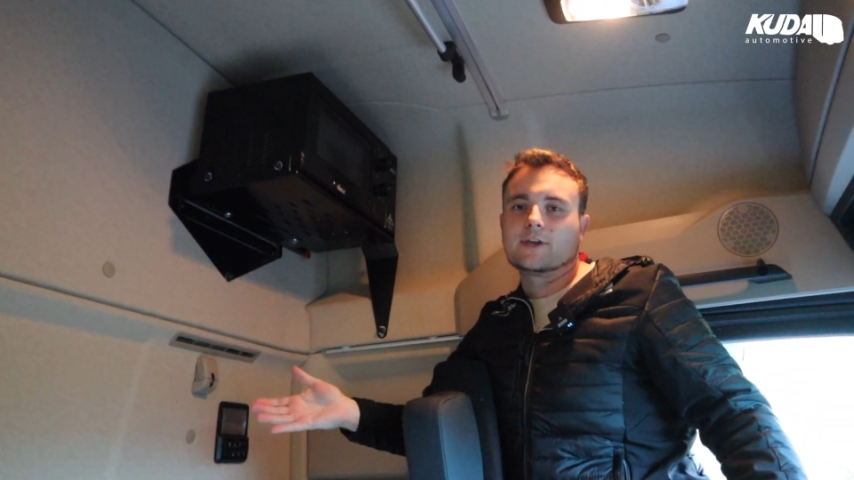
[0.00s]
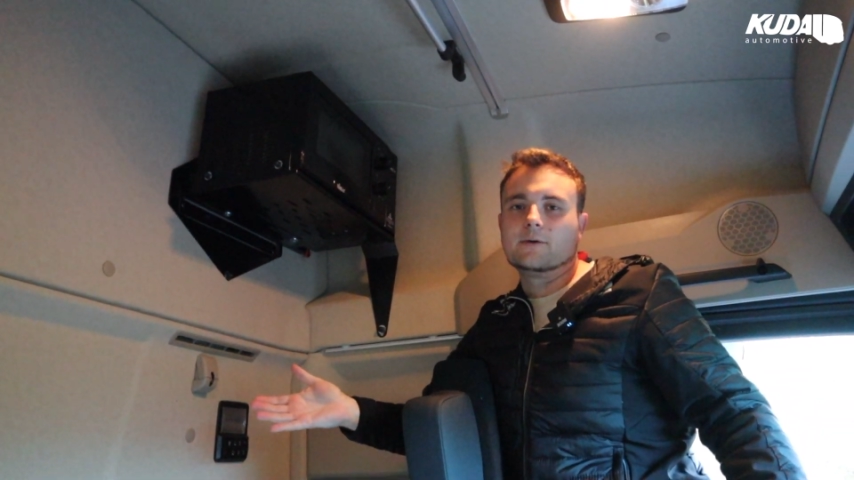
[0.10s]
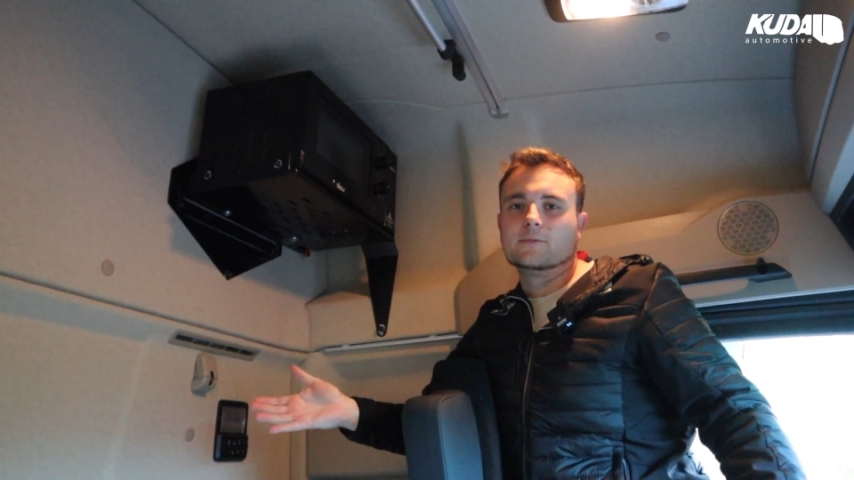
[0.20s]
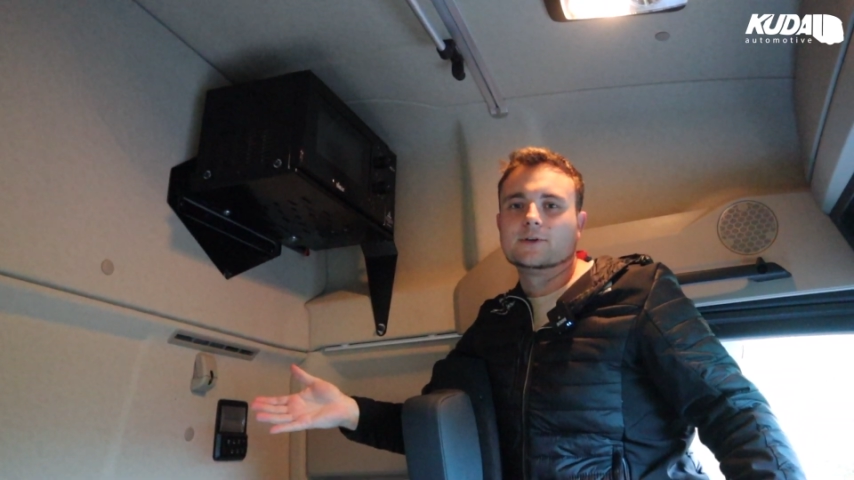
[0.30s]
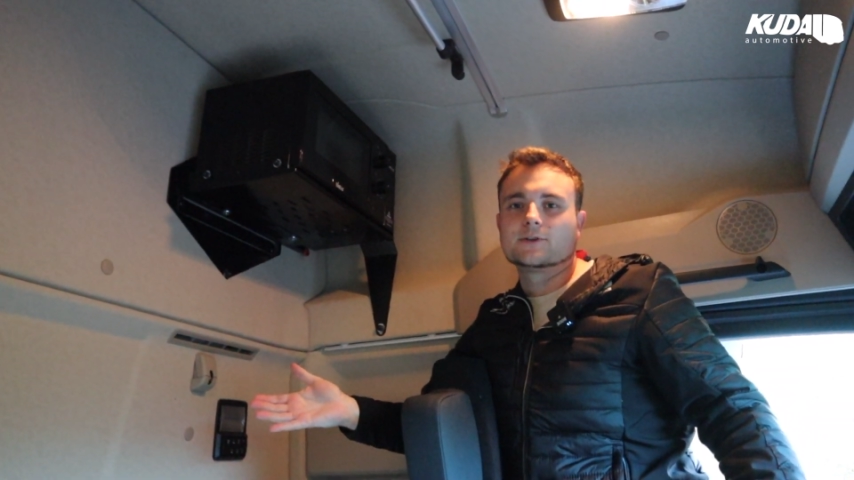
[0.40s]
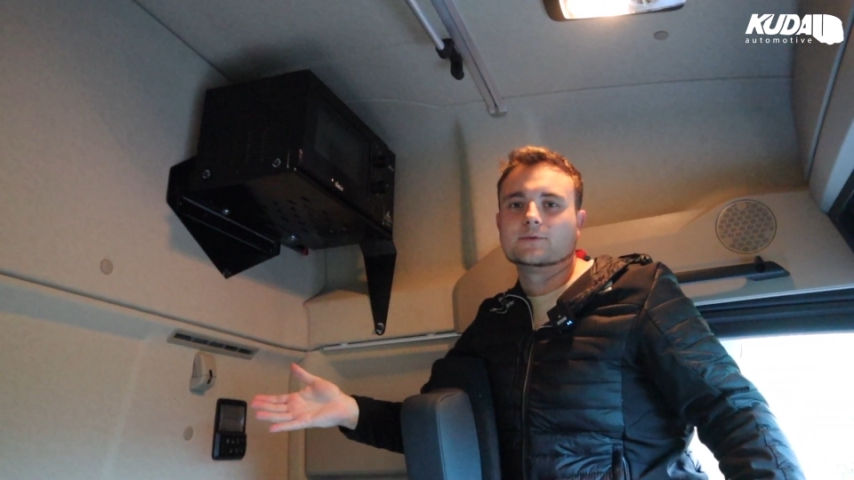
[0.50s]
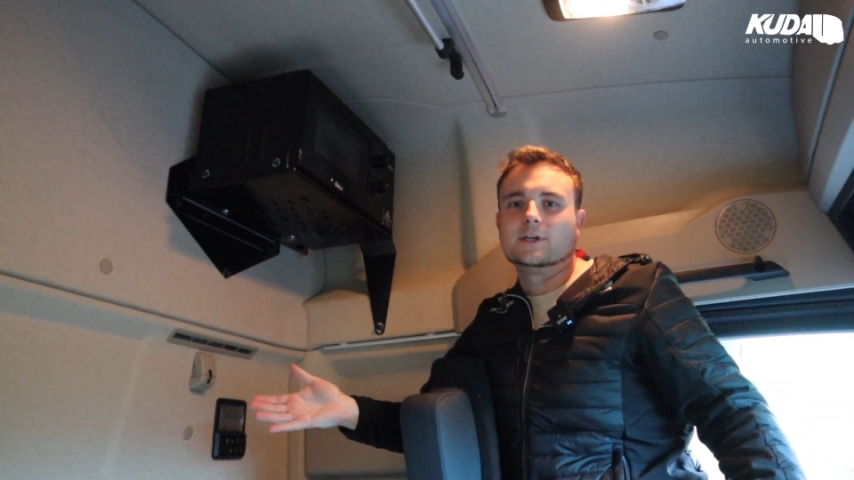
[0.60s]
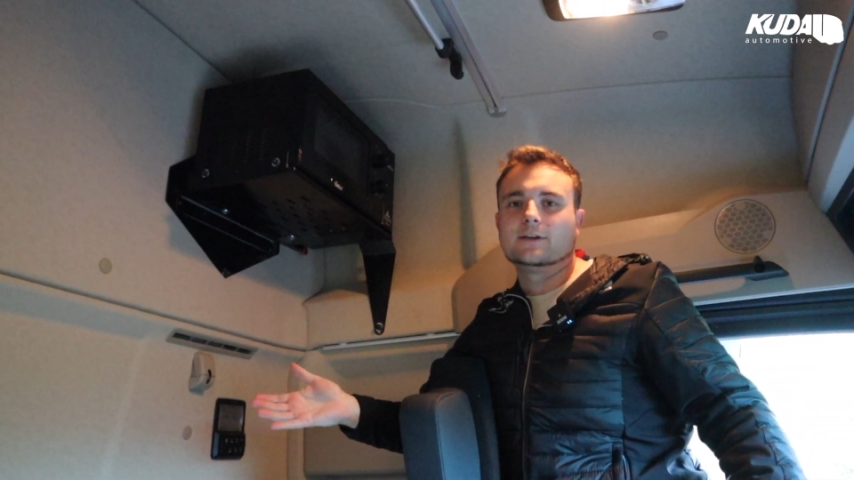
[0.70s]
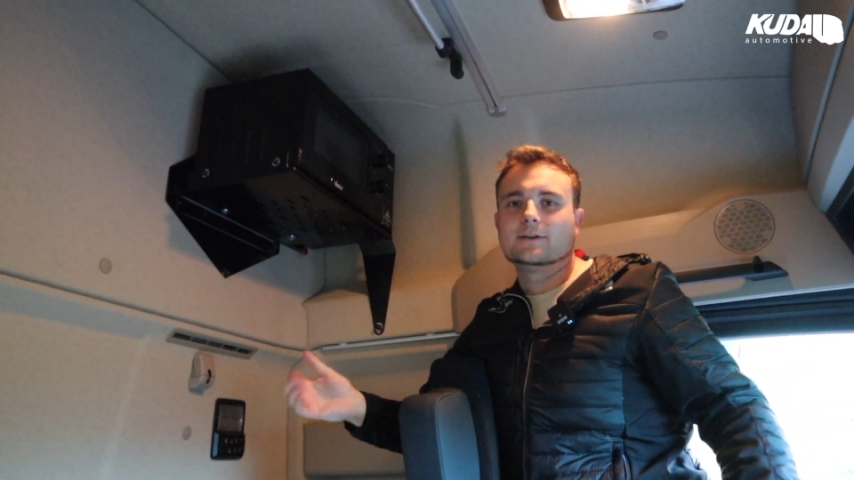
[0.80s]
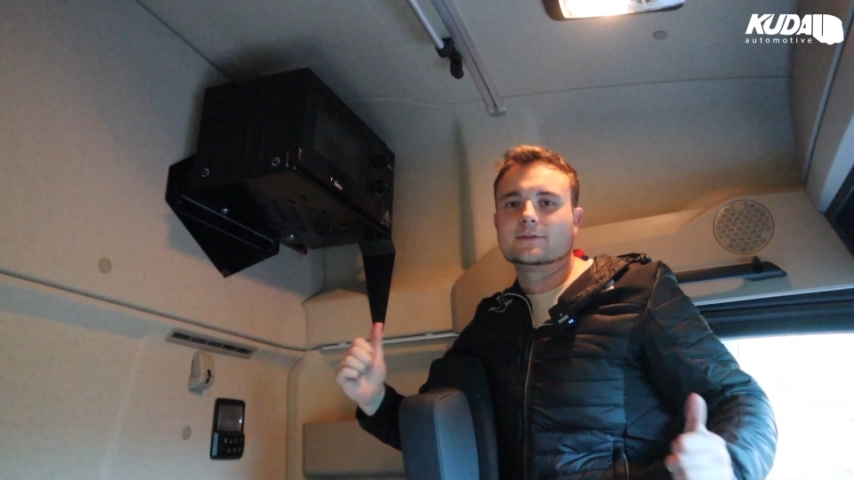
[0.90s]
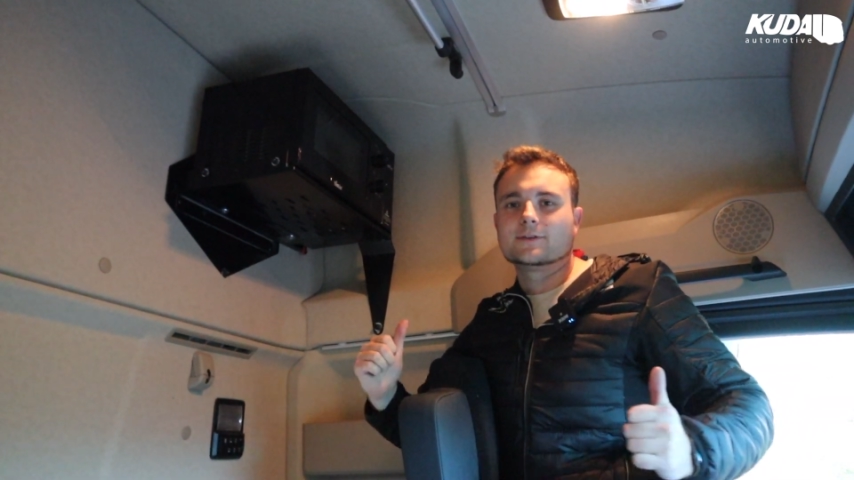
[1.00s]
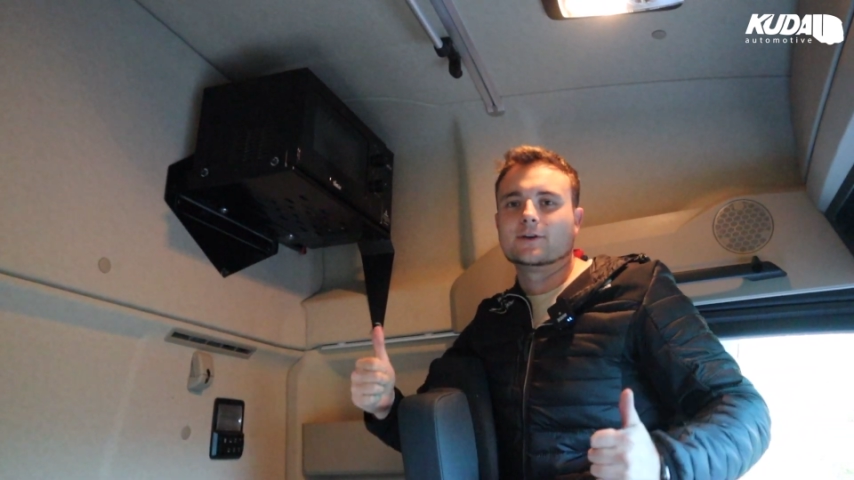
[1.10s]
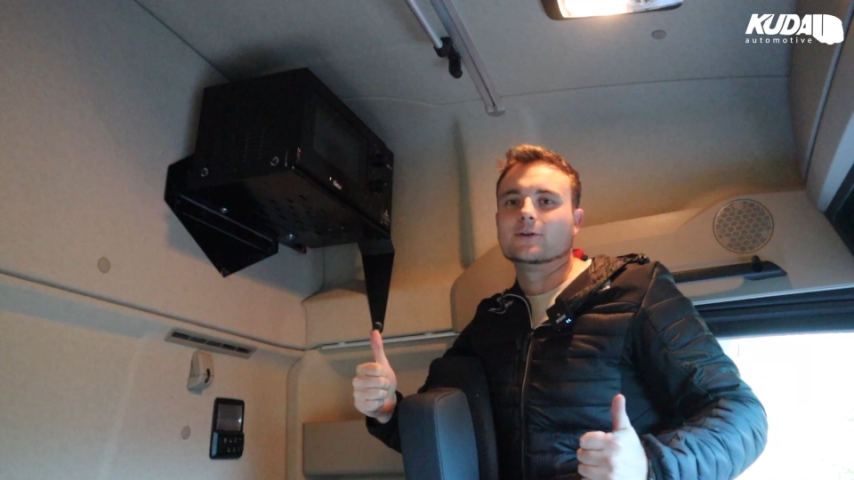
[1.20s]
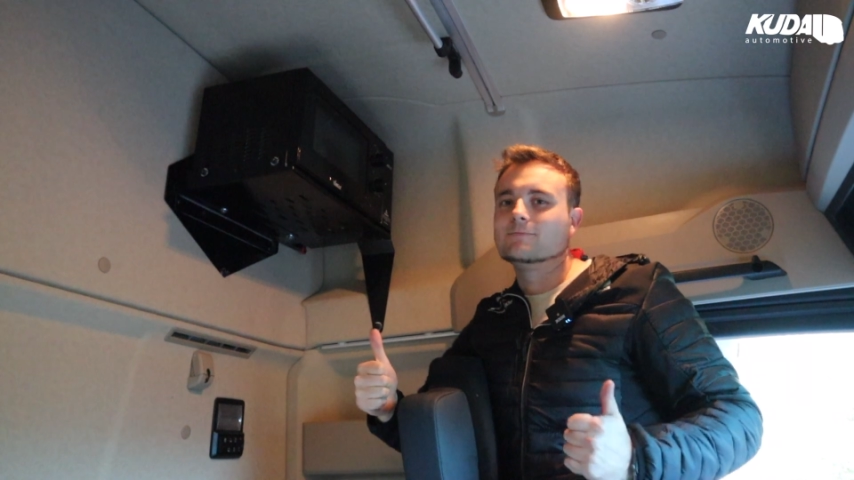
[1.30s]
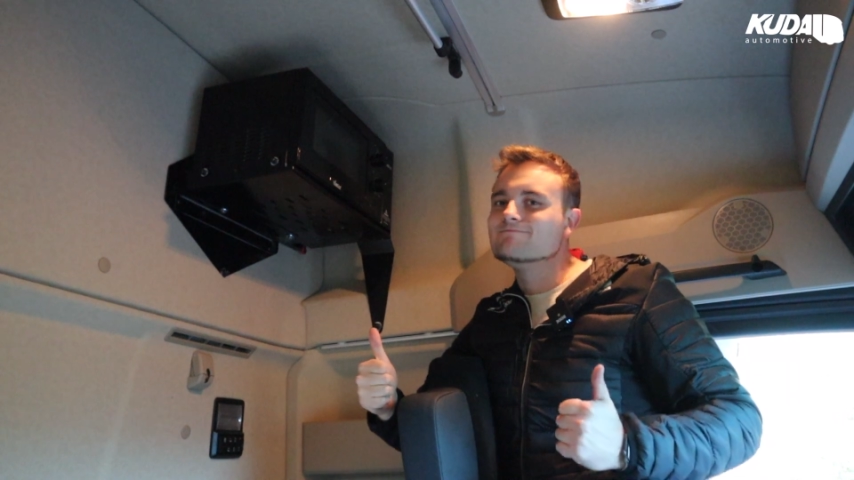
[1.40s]
camera this week,
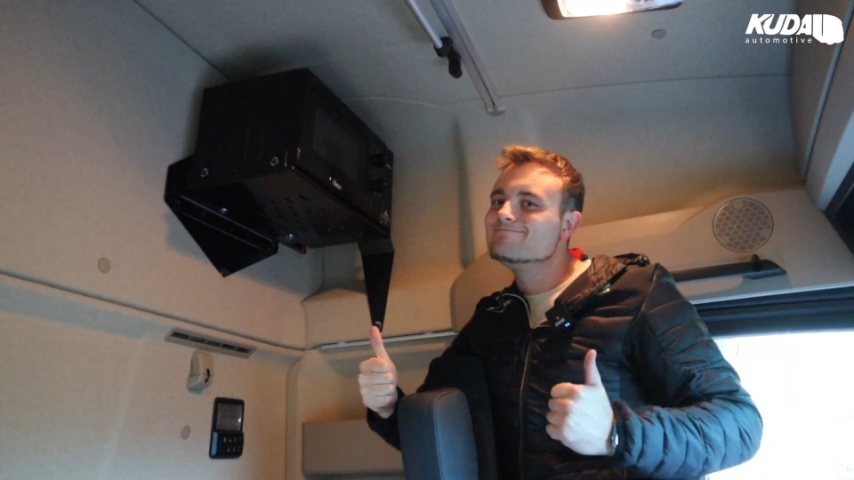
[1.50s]
so,